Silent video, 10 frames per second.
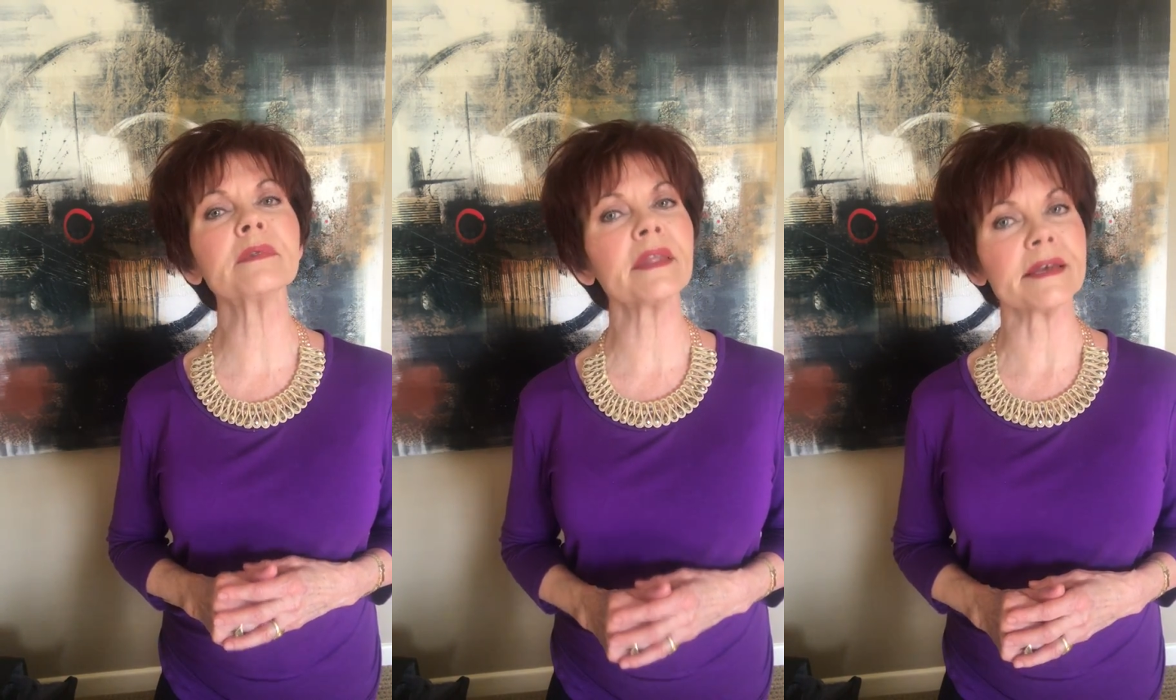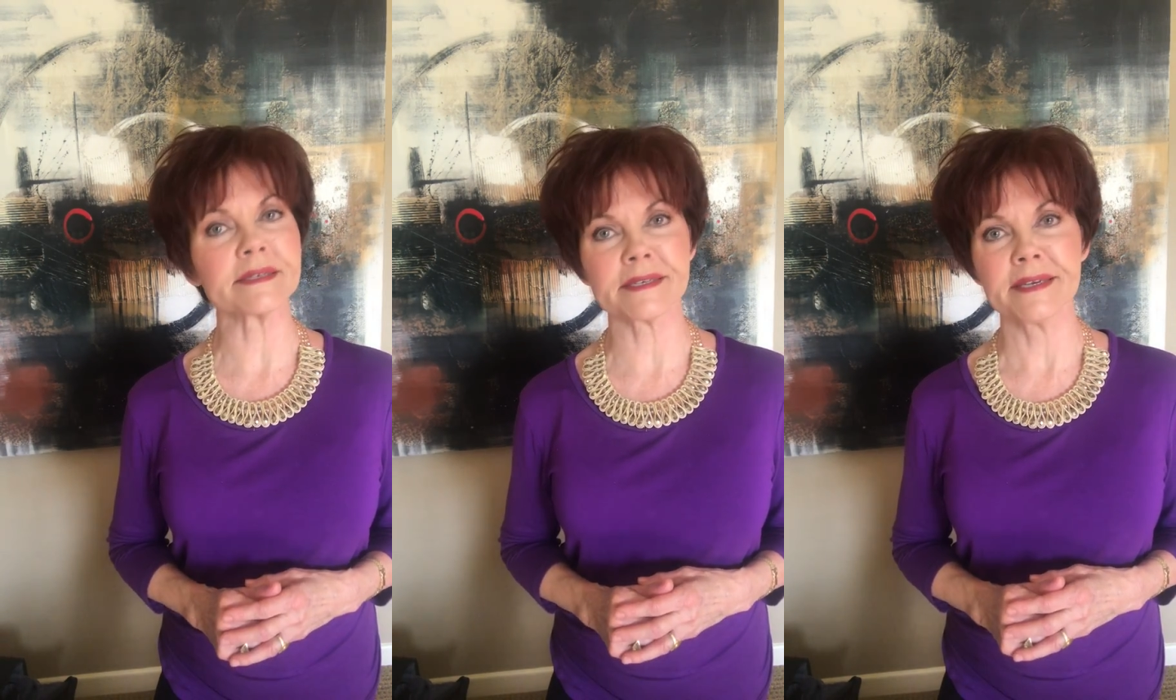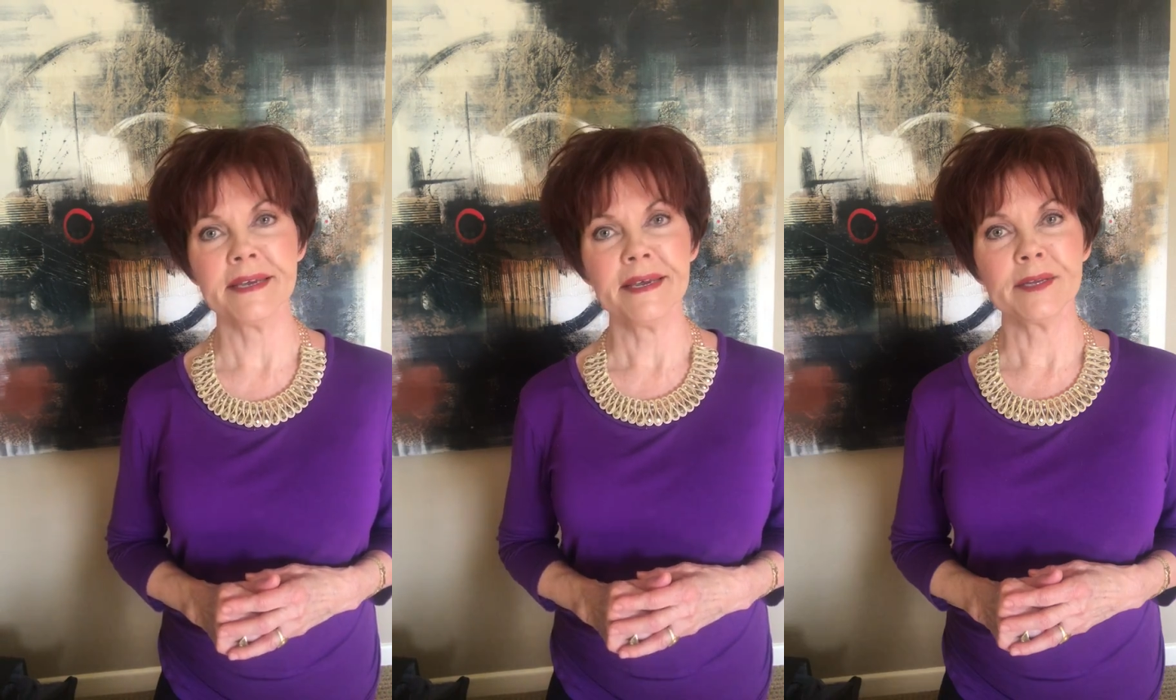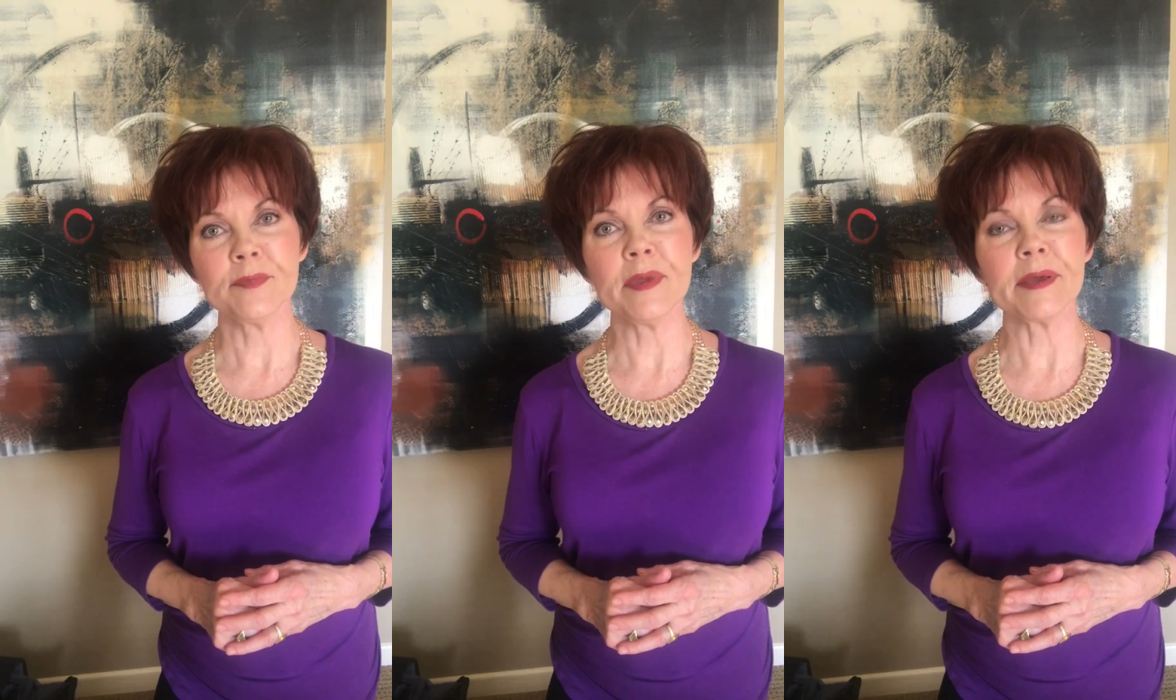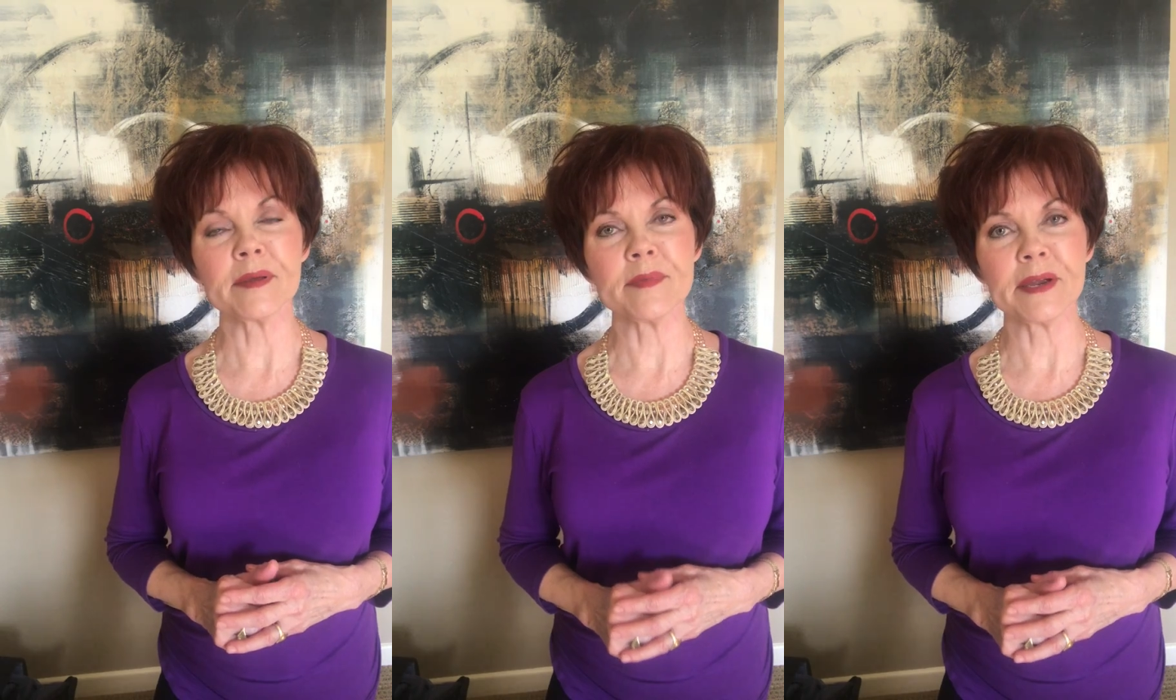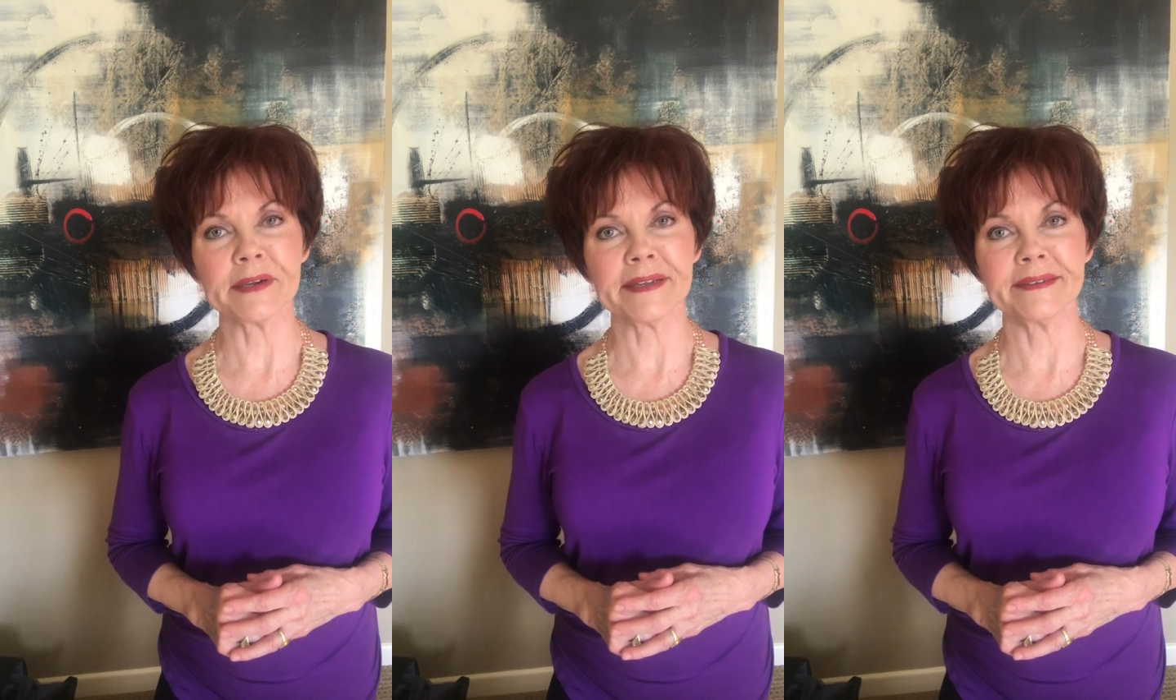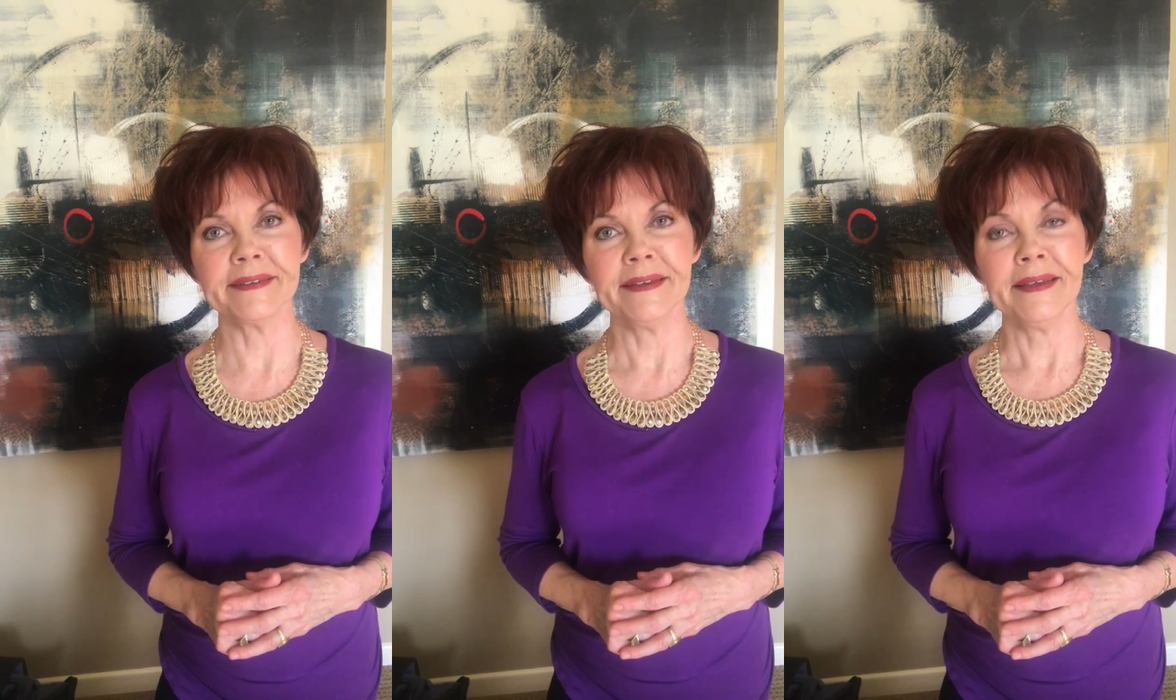blessed to be an American.